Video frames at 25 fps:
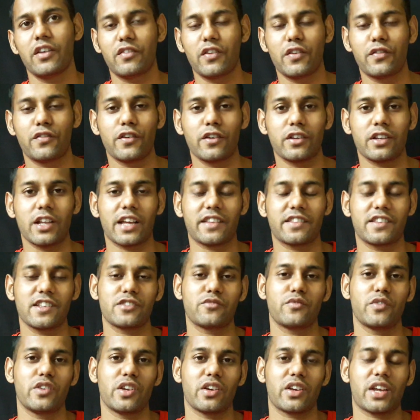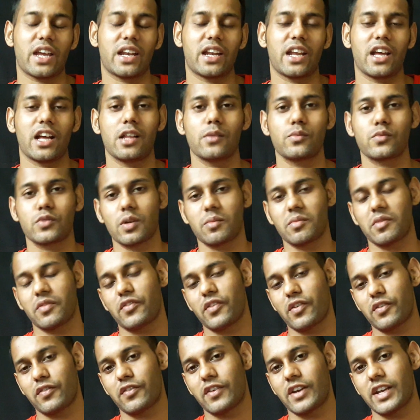If you feel like this video can help some
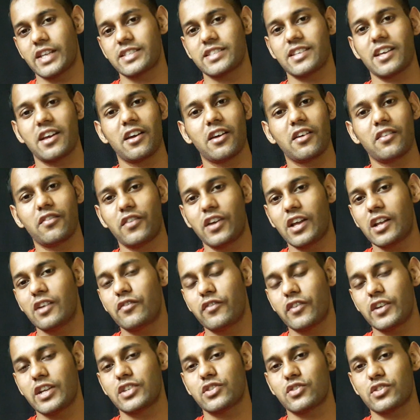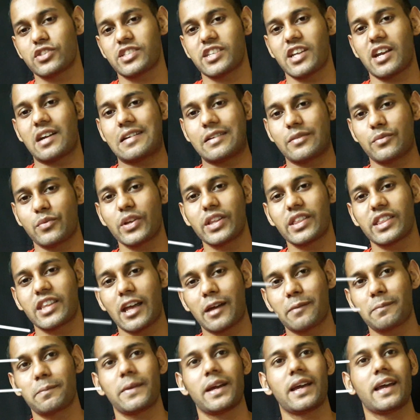of your friends, feel free to share it with
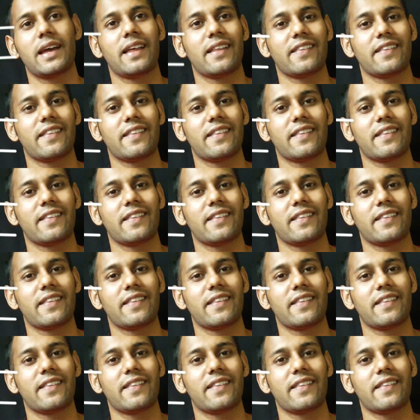them.